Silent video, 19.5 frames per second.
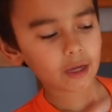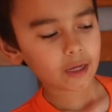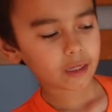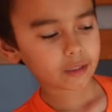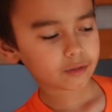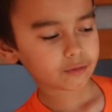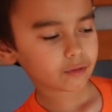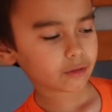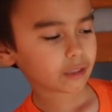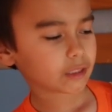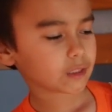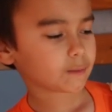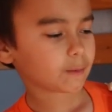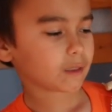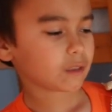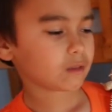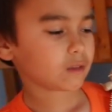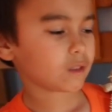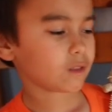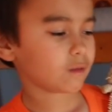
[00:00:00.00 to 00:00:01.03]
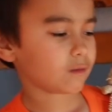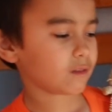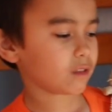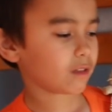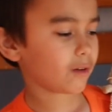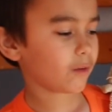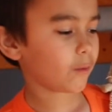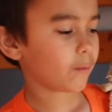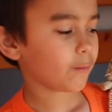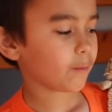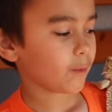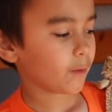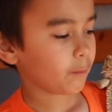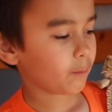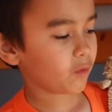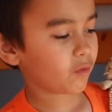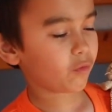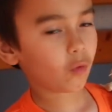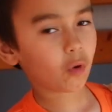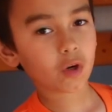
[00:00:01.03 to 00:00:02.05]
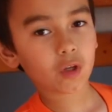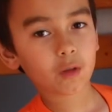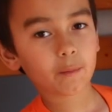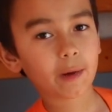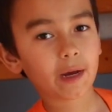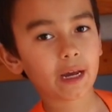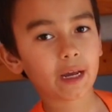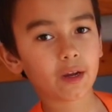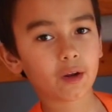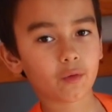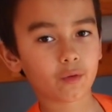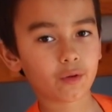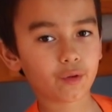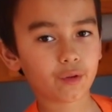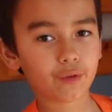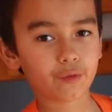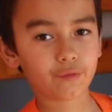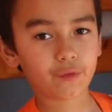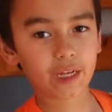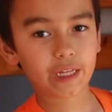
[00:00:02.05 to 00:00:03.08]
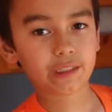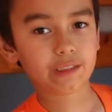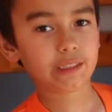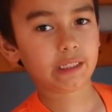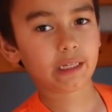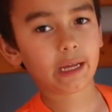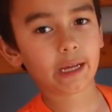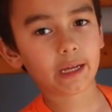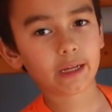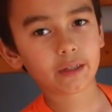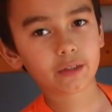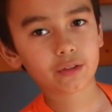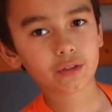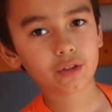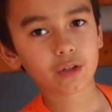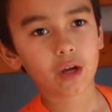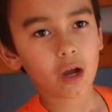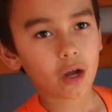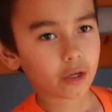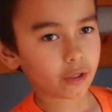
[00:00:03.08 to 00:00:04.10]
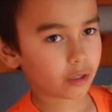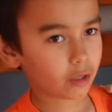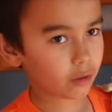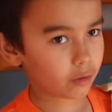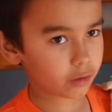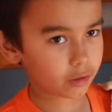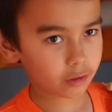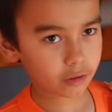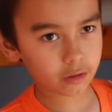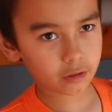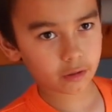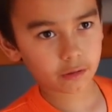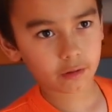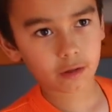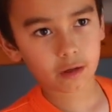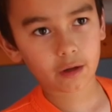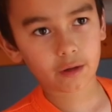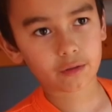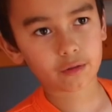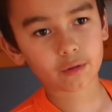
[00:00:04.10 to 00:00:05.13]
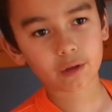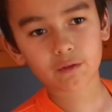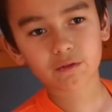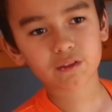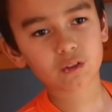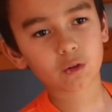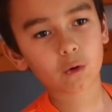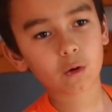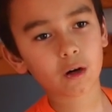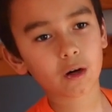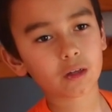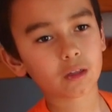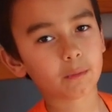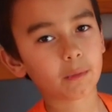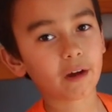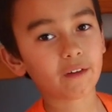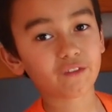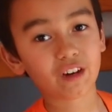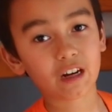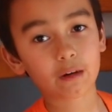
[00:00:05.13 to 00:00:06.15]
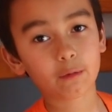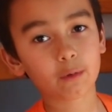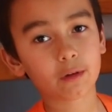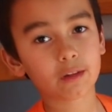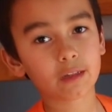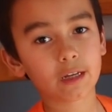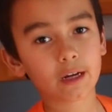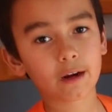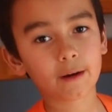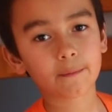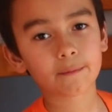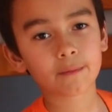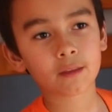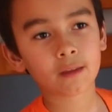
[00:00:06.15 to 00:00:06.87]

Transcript: It's really expensive. So before you buy a really fancy cage, go to a thrift store. You might find one there.